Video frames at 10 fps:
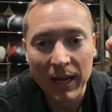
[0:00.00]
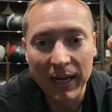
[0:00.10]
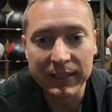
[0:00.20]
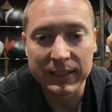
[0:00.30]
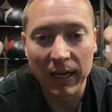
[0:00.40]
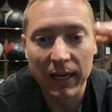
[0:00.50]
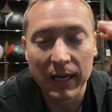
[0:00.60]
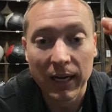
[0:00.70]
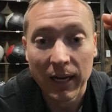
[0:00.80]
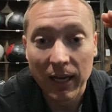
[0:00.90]
and
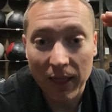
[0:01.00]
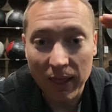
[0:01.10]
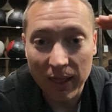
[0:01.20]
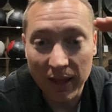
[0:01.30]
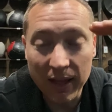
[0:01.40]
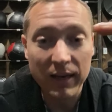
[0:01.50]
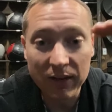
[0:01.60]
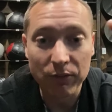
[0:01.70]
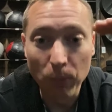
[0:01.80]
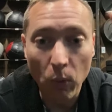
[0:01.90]
say it
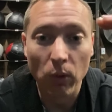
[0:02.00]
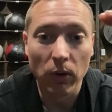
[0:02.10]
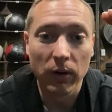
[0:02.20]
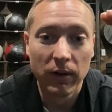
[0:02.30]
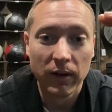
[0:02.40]
is more